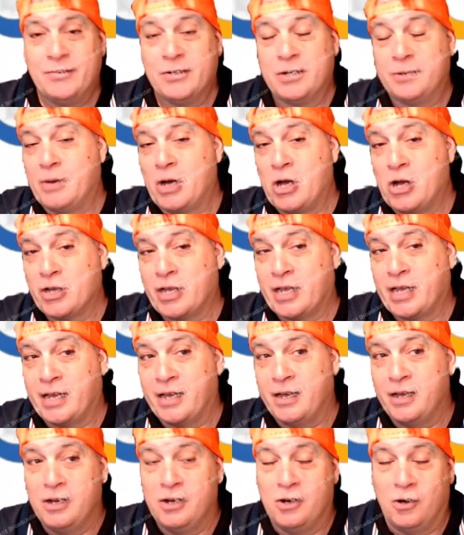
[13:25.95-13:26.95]
even a
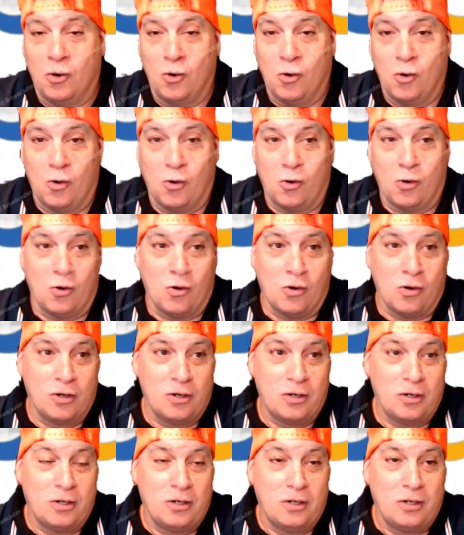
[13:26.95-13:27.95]
market, or
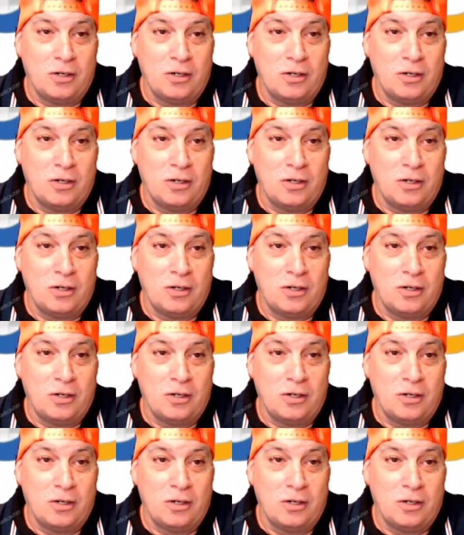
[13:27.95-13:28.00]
